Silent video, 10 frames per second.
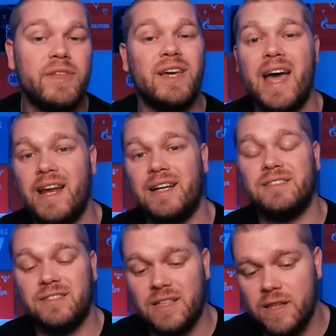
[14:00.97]
Again, as
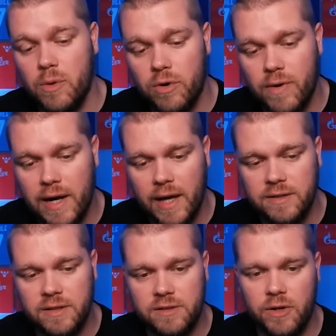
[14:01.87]
I said, they were
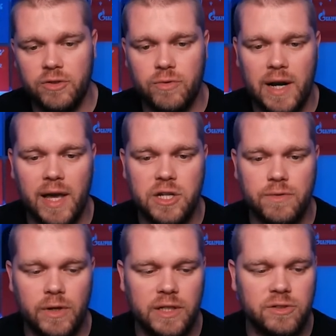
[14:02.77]
relegated, so his
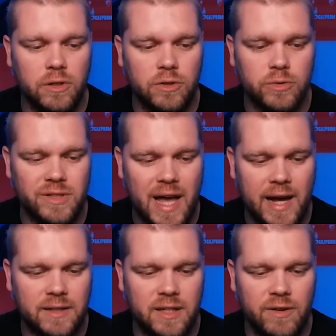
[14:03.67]
relegation release clause was
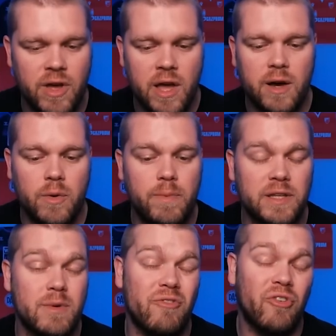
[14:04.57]
active, and we
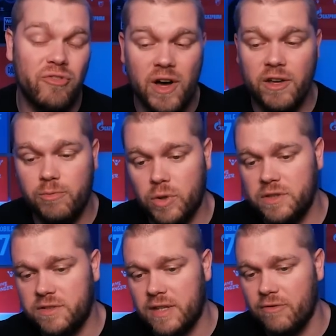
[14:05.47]
picked him up for
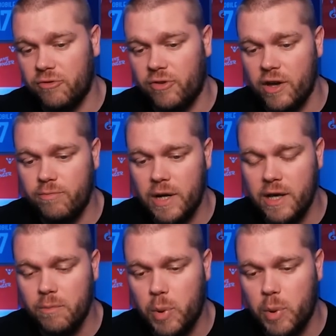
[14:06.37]
£5.75 million.